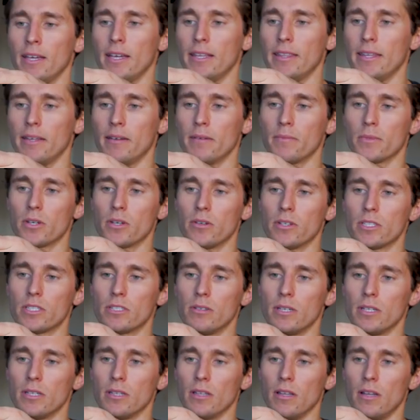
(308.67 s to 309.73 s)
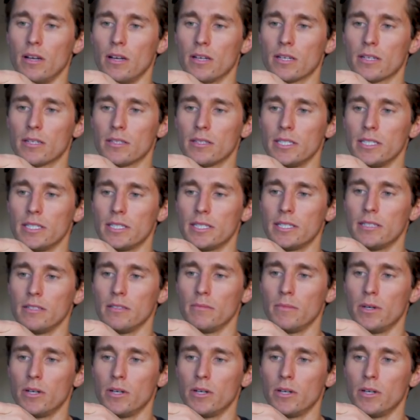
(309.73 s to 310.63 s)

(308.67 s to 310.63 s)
and then I'm going to unlock the tilt